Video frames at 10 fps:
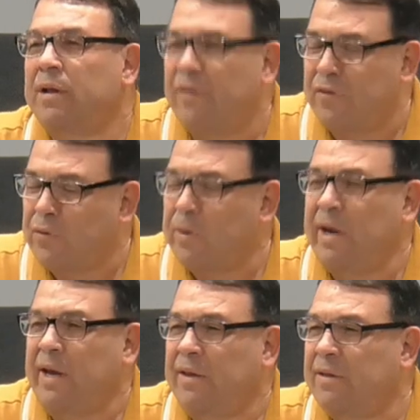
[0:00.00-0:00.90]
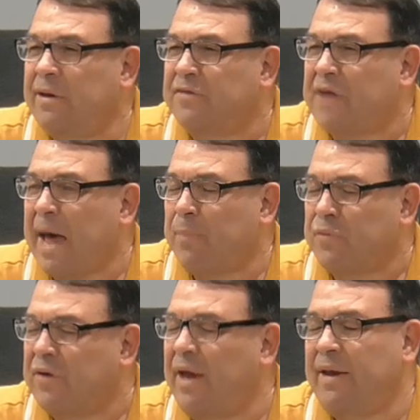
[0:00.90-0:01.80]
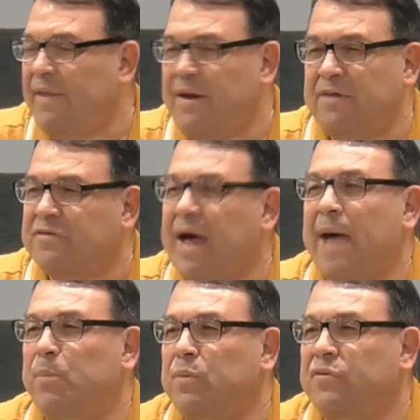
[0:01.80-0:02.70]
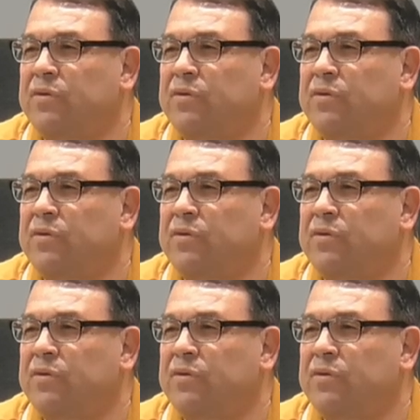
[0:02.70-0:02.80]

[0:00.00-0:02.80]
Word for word: the three disciples and the disciples.